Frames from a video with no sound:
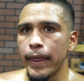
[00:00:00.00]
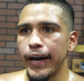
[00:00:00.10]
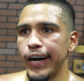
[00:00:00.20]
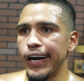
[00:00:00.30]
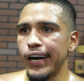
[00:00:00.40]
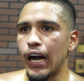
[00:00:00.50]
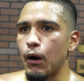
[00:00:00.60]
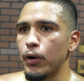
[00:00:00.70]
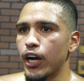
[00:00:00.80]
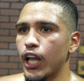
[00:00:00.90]
I
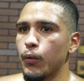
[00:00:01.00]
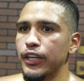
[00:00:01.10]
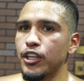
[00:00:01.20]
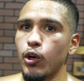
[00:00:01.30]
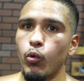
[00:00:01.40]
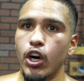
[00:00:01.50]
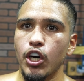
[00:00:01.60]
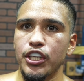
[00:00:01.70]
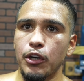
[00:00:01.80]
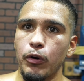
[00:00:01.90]
went all the way to the
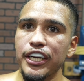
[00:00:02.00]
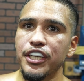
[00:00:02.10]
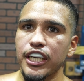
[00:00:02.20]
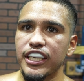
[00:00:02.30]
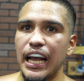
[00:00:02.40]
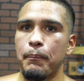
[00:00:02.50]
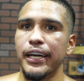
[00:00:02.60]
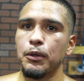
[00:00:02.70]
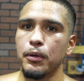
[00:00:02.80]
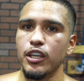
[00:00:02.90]
Worlds in Russia, St.
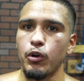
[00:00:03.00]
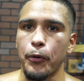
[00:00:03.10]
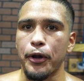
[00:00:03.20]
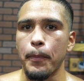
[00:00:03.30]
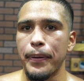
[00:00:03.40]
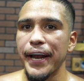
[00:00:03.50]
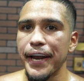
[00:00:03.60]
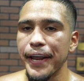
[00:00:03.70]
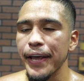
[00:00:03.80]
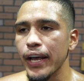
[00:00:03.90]
Petersburg, where we
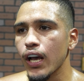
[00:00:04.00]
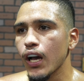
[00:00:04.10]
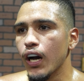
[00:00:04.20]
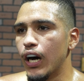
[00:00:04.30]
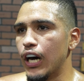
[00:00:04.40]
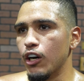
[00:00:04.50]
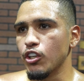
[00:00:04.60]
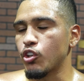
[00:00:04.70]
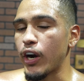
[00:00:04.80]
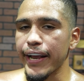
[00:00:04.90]
competed. It
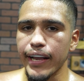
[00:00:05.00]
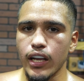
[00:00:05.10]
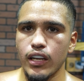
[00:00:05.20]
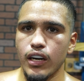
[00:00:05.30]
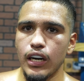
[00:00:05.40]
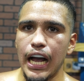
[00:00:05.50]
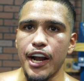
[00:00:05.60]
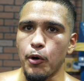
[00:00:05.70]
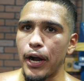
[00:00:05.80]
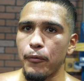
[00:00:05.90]
was great. I had
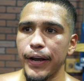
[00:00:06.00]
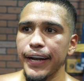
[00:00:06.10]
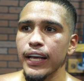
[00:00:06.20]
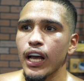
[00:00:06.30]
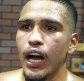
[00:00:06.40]
a great run.